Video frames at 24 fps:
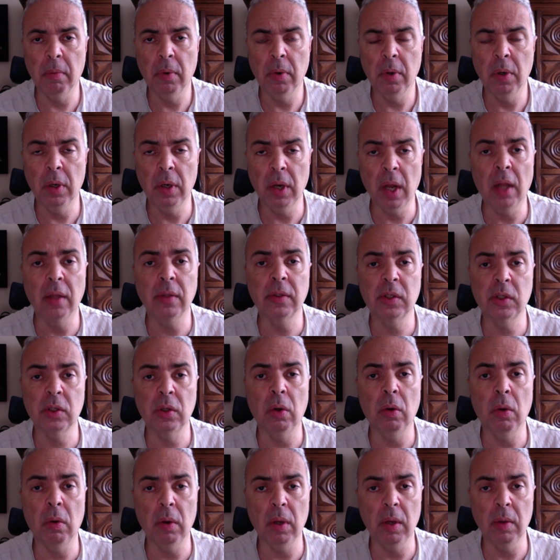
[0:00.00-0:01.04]
not
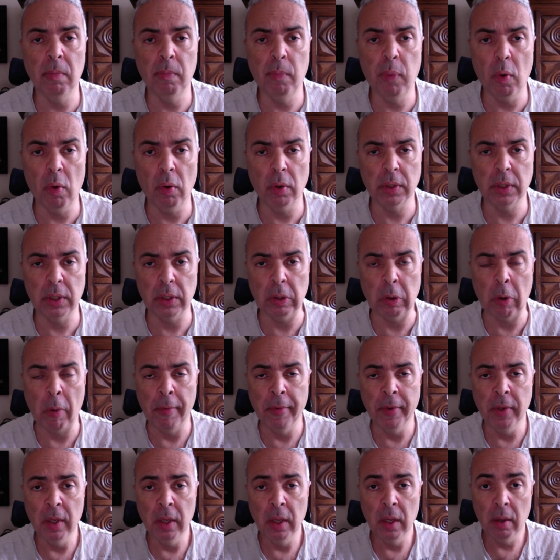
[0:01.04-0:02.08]
so important,
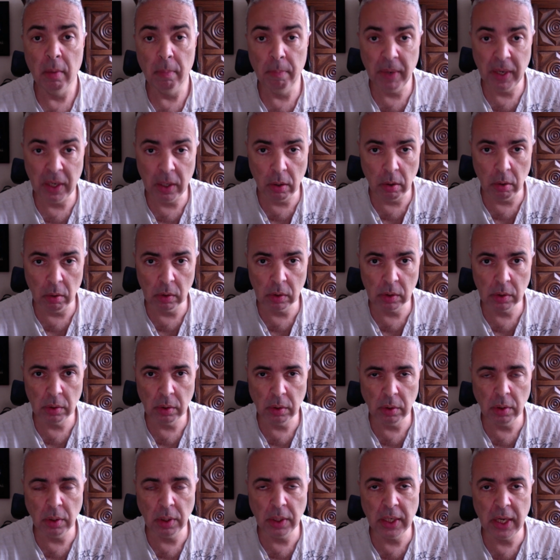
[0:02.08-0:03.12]
because
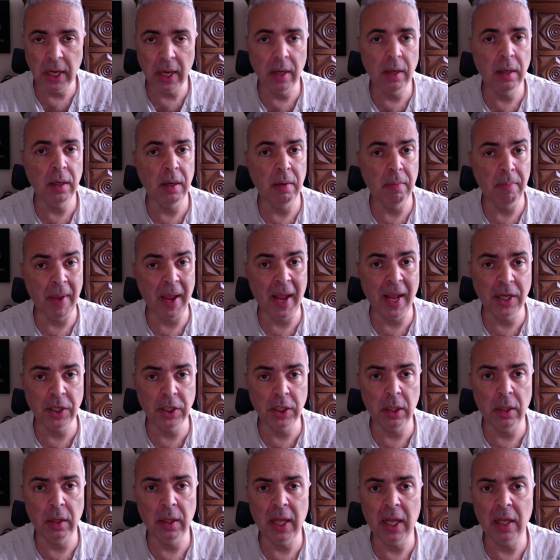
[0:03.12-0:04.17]
you can
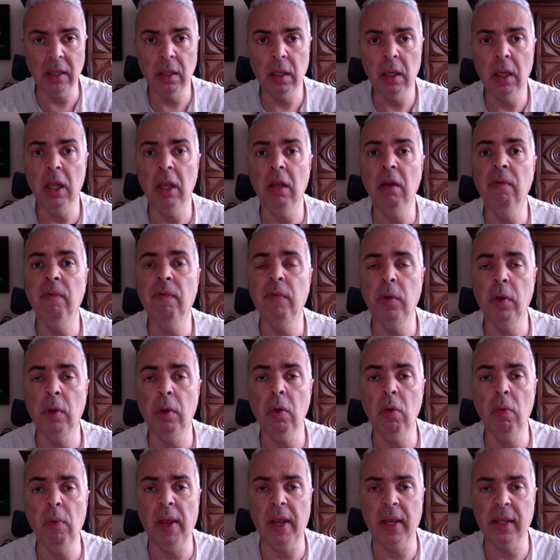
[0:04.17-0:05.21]
imagine that in few
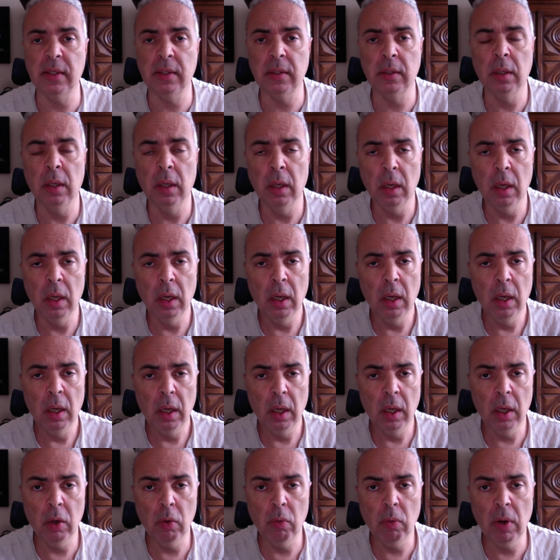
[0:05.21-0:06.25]
weeks
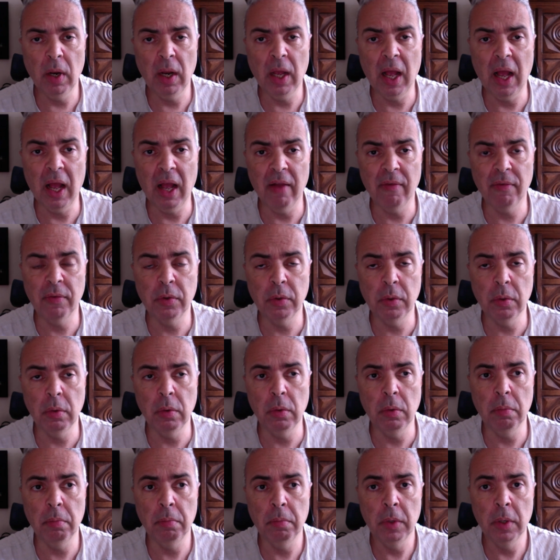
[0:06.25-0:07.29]
you will have
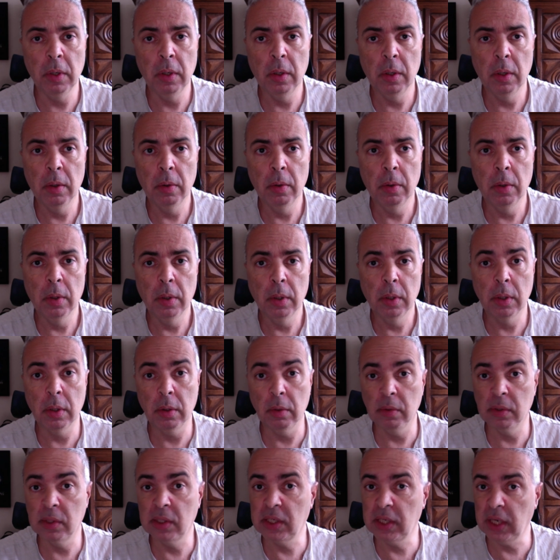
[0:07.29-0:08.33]
to
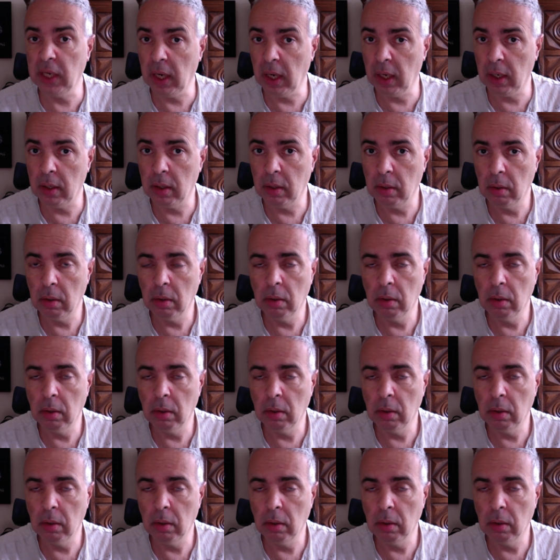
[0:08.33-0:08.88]
concede